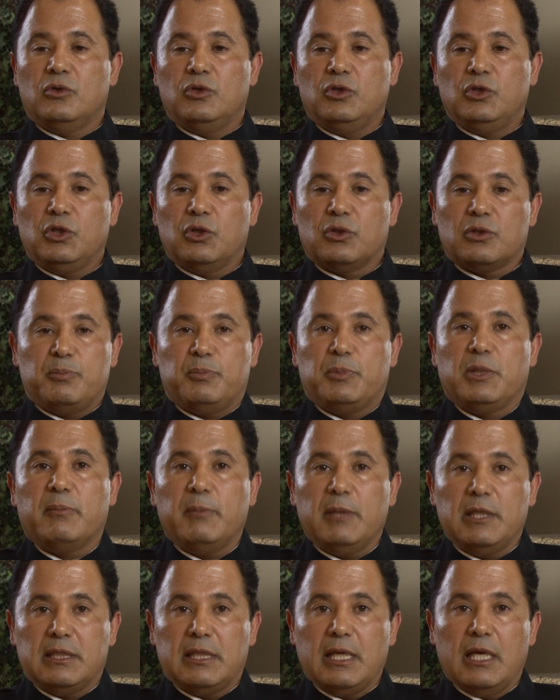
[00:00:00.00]
your
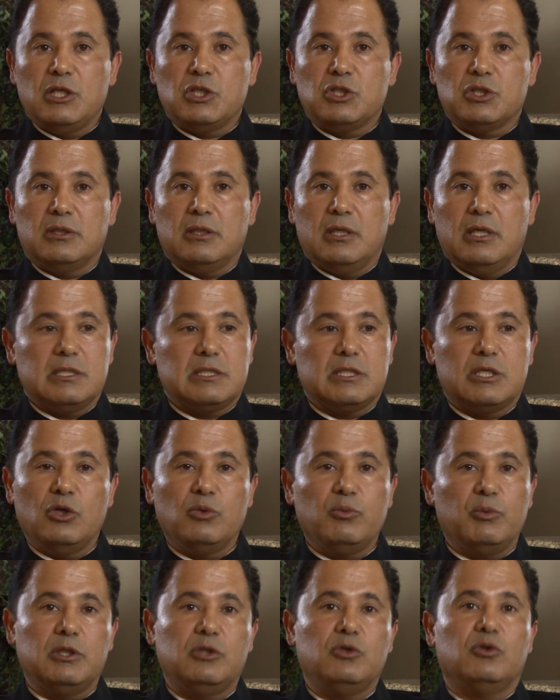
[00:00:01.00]
pigmentation is good
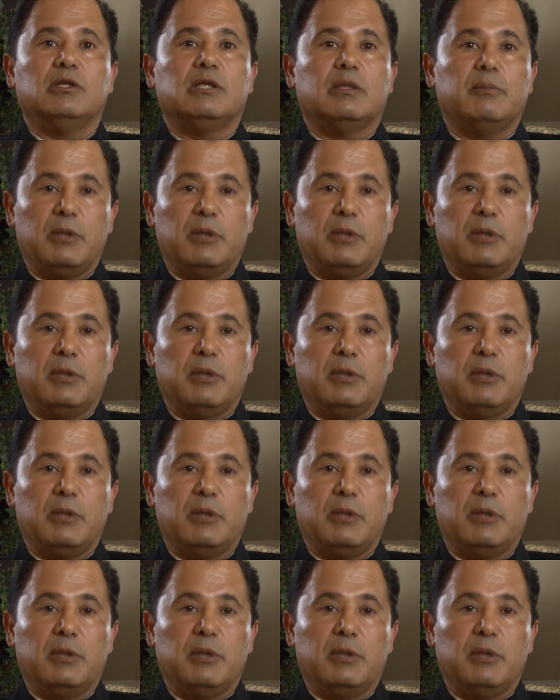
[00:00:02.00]
with doing the